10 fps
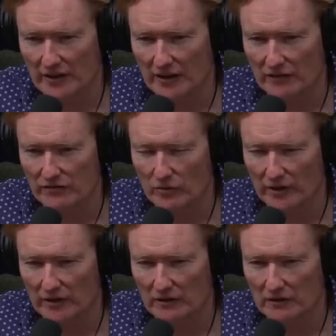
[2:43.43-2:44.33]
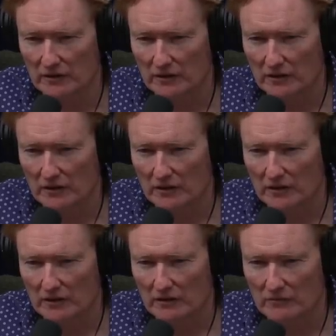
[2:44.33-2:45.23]
California.
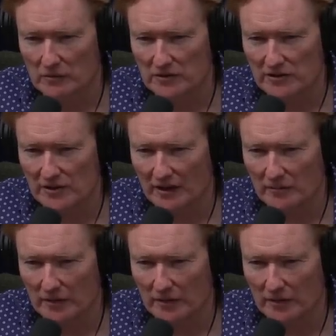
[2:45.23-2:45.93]
What was the second